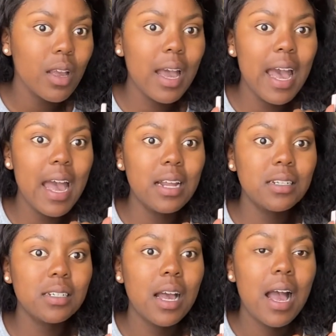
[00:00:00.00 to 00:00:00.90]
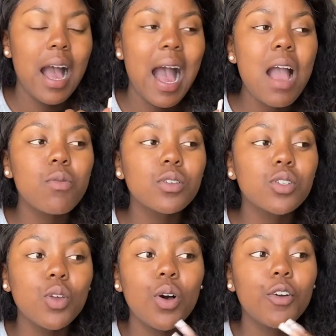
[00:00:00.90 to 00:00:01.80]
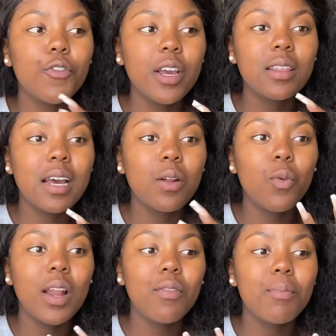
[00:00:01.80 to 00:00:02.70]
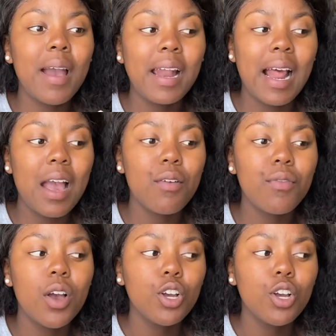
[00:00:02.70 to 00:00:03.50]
and I was so afraid that what if my life